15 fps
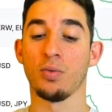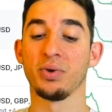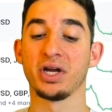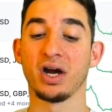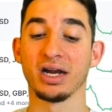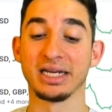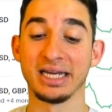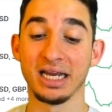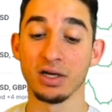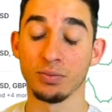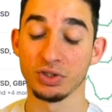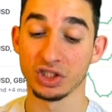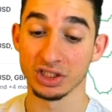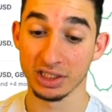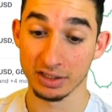we got Gate,
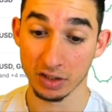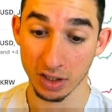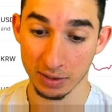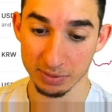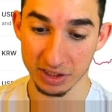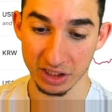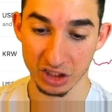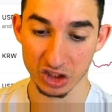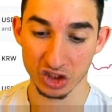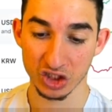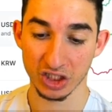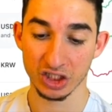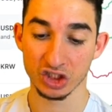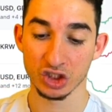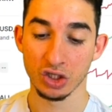which is a top 10
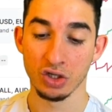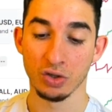exchange.